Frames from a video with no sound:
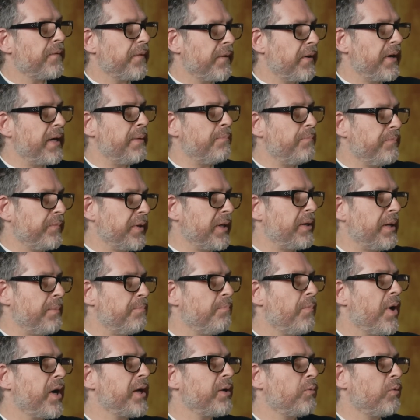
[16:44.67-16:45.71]
It, it
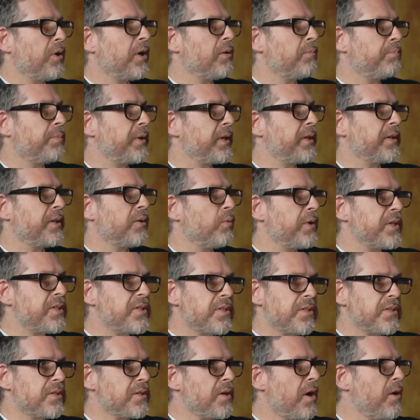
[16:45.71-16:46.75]
might well be that we're
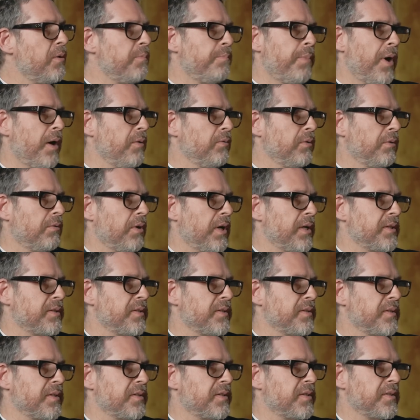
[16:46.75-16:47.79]
so polarised
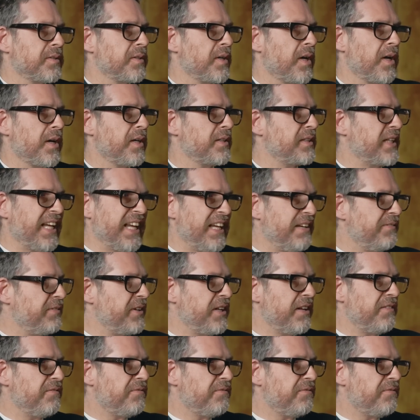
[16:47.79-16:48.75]
as a society, even in